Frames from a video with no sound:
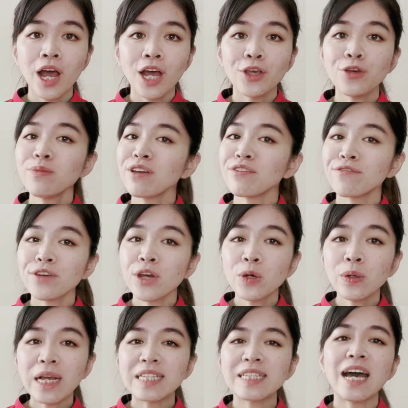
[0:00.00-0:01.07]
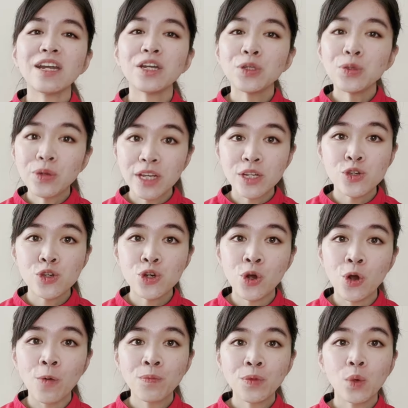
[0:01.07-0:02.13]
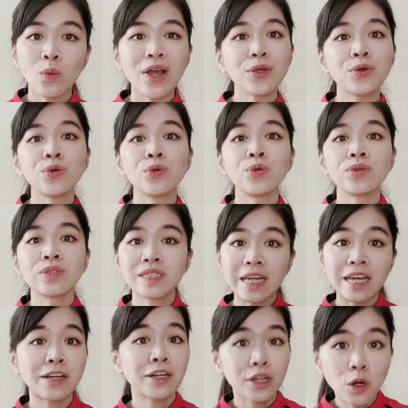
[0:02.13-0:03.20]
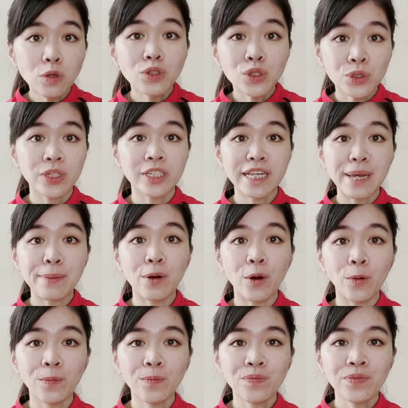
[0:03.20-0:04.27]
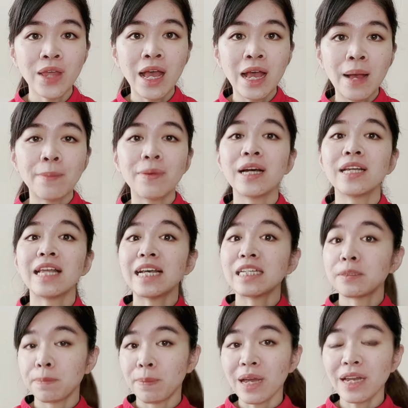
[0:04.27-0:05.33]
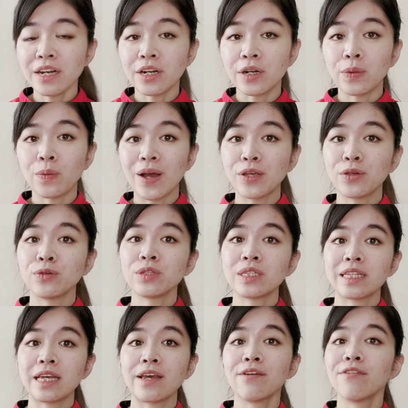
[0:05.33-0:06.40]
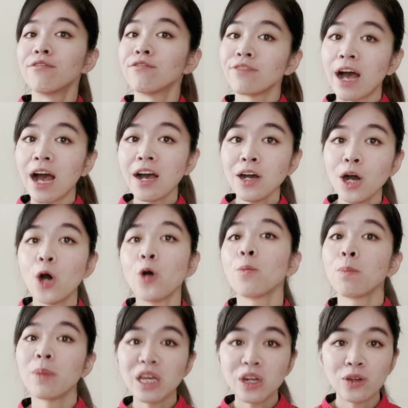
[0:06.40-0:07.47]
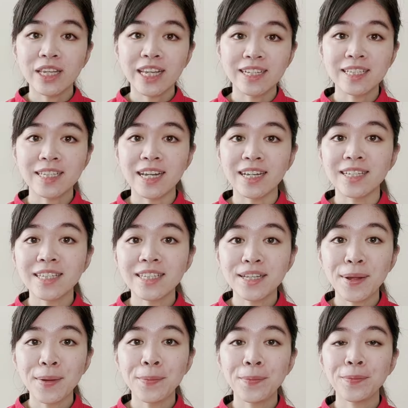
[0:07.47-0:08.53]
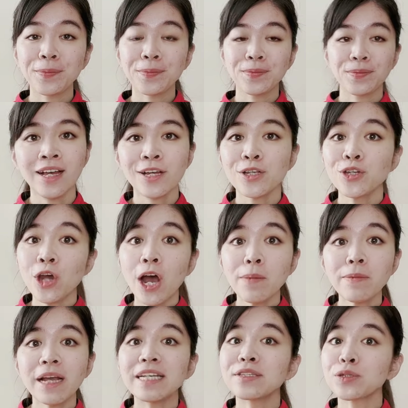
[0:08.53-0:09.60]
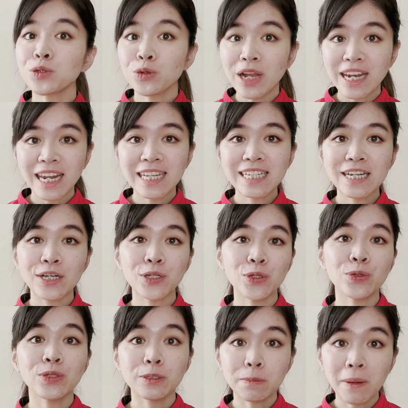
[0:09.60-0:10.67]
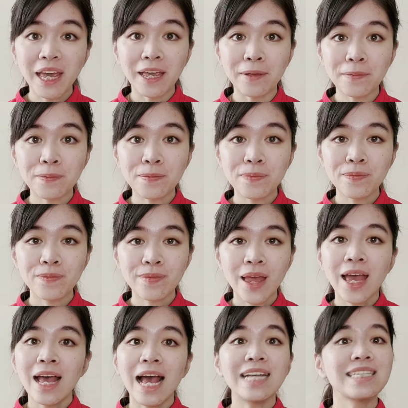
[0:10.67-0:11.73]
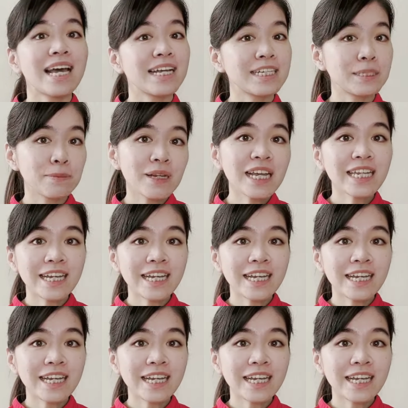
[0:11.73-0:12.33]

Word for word: you may feel it's harder to control when you stay close to the table, but it's better when you stay far or middle distance. Chop is related to spin. As I explained